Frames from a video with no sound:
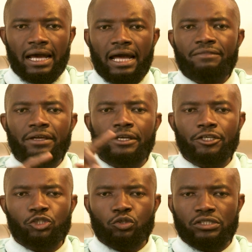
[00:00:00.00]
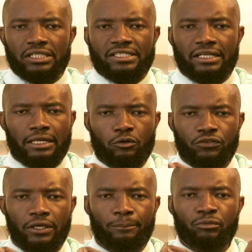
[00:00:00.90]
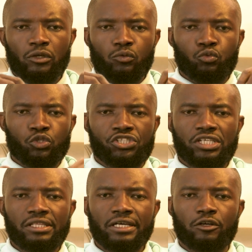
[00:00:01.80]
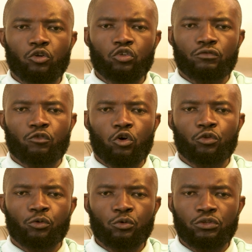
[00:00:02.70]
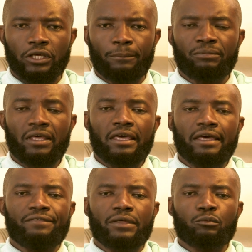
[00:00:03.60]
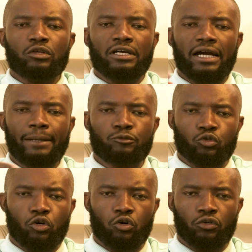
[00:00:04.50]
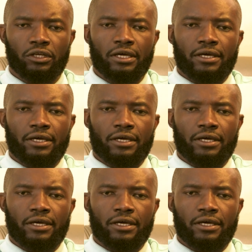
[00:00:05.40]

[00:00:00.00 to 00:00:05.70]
other nations that surround them will see the glory of God through them and they will come to God.